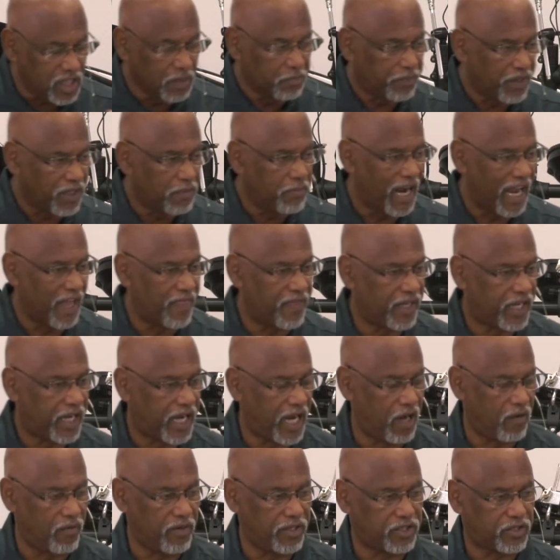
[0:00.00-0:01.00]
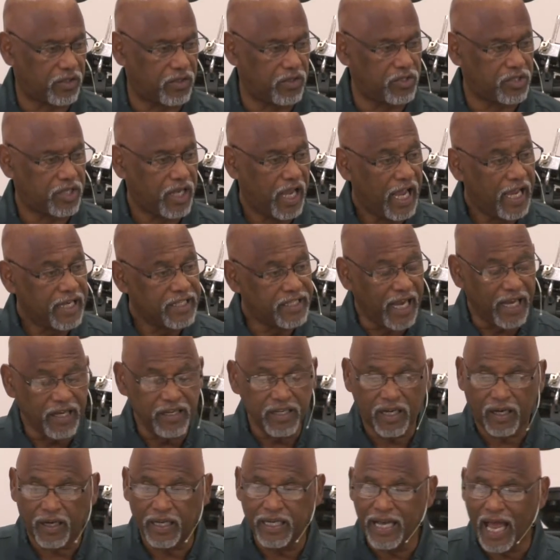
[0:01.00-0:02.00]
simply by the characters,
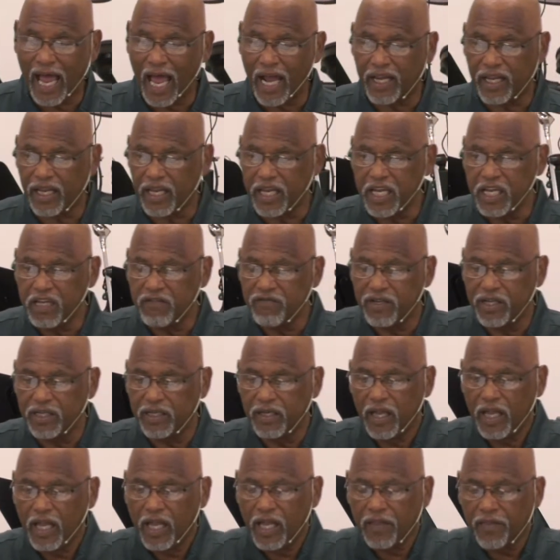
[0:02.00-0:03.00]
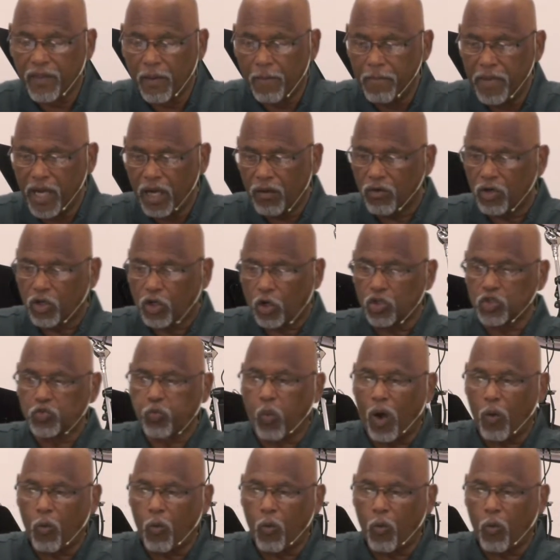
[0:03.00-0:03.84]
technically not even the miracles.